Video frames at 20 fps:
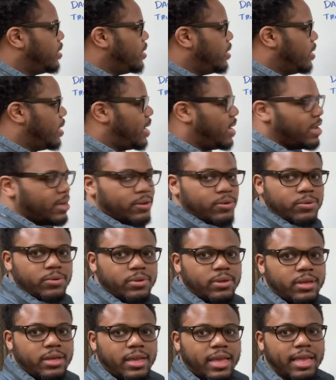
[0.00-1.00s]
Now,
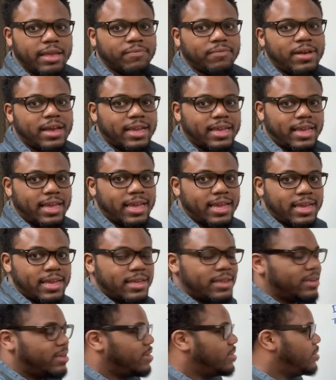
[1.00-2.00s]
if I
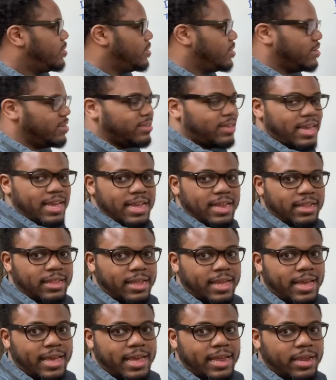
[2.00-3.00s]
can't sustain
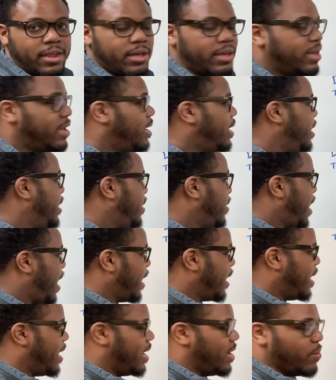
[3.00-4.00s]
that and I
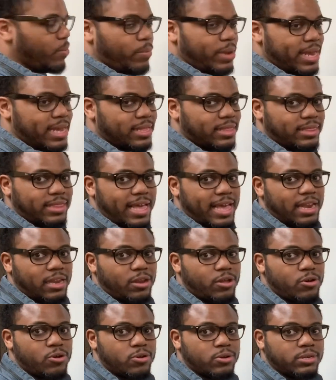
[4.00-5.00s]
can't wait that
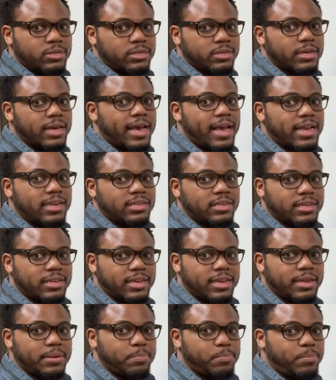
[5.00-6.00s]
long to actually
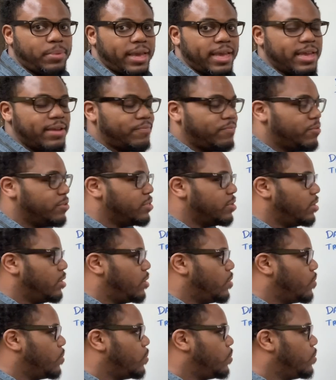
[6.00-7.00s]
get paid for the
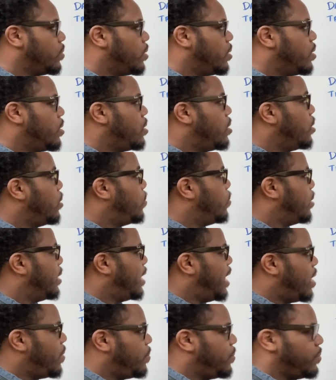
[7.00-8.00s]
load, what
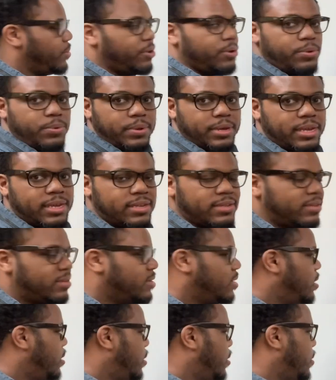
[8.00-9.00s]
I will do is
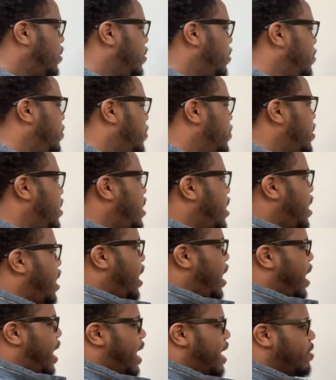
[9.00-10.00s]

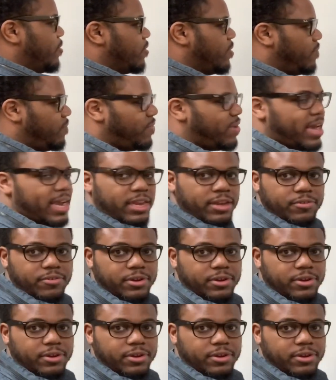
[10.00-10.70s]
hire a factoring